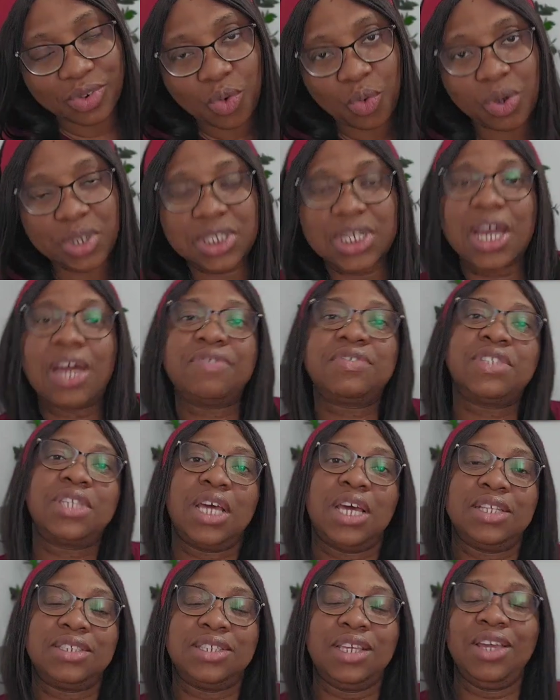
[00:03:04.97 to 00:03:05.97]
what I've
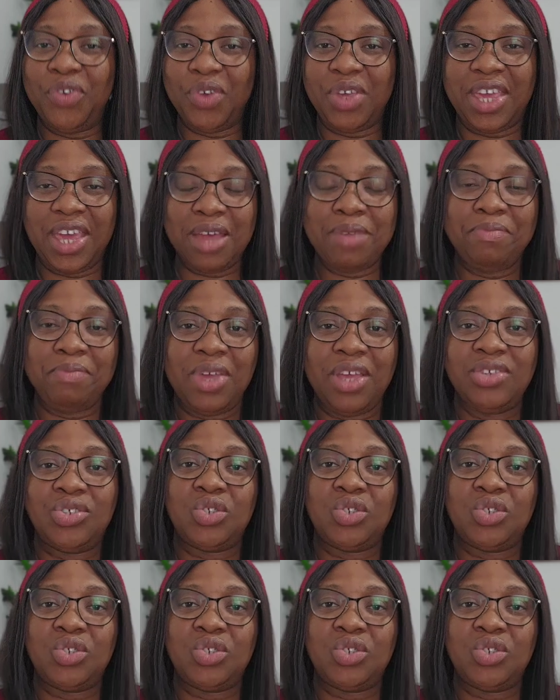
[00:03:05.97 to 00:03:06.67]
set, if you get me.